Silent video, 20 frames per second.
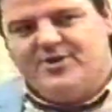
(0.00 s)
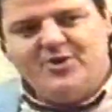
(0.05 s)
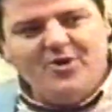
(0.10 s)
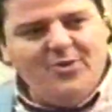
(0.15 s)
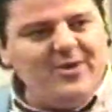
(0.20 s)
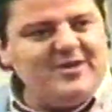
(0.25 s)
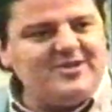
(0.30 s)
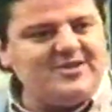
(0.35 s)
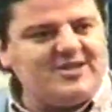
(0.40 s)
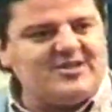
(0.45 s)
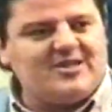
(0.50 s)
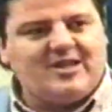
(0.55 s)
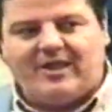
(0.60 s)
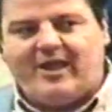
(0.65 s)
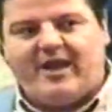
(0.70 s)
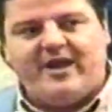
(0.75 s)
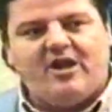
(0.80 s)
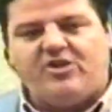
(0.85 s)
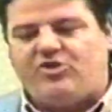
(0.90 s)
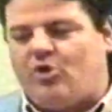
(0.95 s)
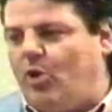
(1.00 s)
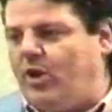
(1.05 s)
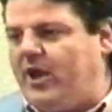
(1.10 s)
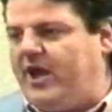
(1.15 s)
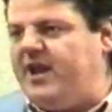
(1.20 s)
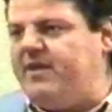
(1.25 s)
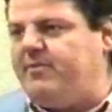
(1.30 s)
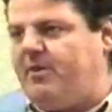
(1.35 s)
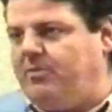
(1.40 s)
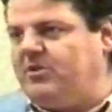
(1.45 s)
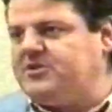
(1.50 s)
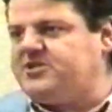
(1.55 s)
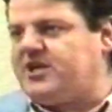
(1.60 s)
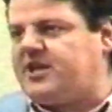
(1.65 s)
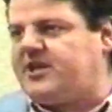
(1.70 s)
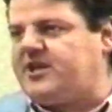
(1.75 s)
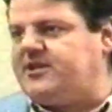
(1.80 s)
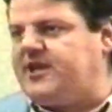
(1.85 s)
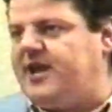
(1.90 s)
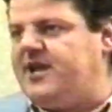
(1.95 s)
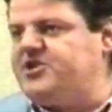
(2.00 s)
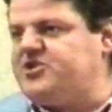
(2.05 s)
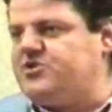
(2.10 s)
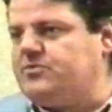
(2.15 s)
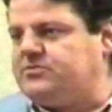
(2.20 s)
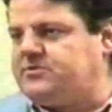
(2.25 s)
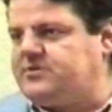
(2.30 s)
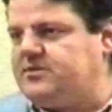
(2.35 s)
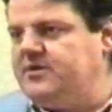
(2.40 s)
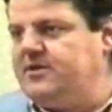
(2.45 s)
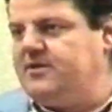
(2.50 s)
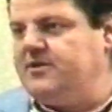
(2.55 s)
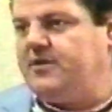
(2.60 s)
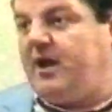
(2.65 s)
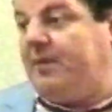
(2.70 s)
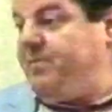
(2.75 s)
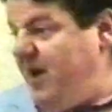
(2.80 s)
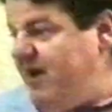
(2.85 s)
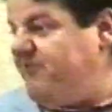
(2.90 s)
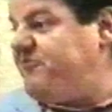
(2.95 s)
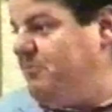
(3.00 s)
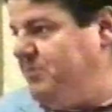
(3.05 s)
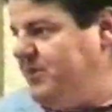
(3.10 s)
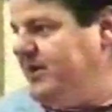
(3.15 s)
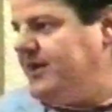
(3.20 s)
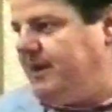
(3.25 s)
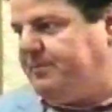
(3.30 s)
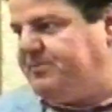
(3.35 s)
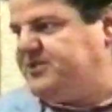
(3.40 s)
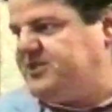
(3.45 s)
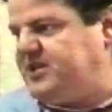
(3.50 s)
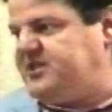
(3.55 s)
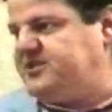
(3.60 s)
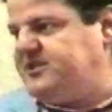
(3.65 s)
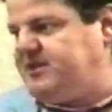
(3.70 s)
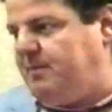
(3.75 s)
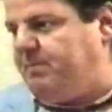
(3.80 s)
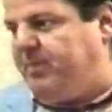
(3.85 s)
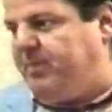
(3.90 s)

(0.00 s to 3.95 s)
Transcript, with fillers: Who is this Glenadol anyway? What's her credentials? Apart from being in a position to